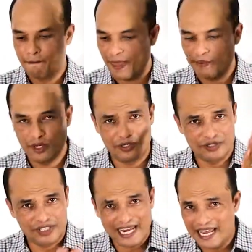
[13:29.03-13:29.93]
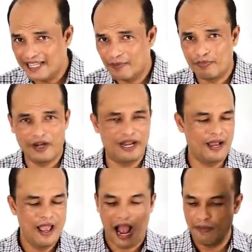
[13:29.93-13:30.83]
I'm going to stay in the prayer.
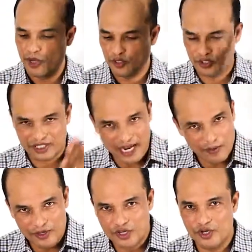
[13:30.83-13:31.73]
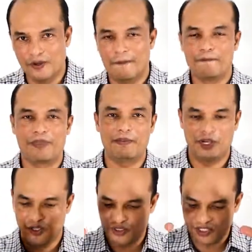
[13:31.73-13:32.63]
I'm going to stay with you. I'm going
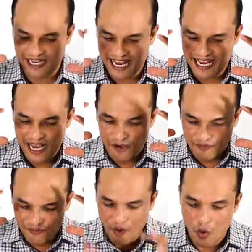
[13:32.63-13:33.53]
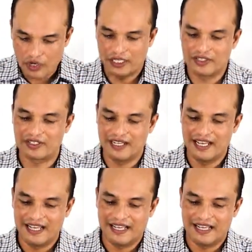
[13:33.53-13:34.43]
to stay focused
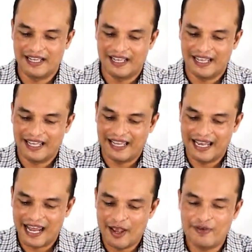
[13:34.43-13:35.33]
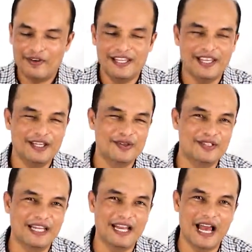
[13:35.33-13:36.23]
in everything you
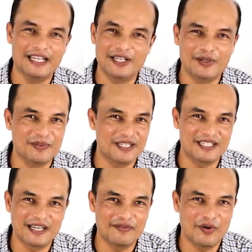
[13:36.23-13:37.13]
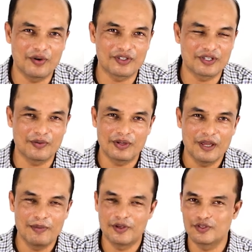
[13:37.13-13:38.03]
said. I need to be stay focused.
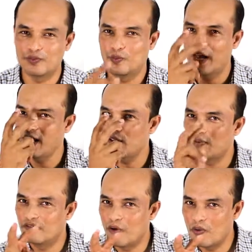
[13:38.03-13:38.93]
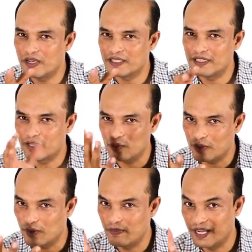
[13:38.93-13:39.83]
Because where you focus, that's what
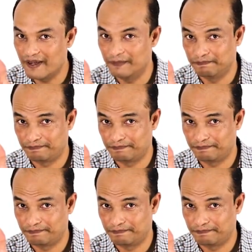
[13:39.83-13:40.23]
we become.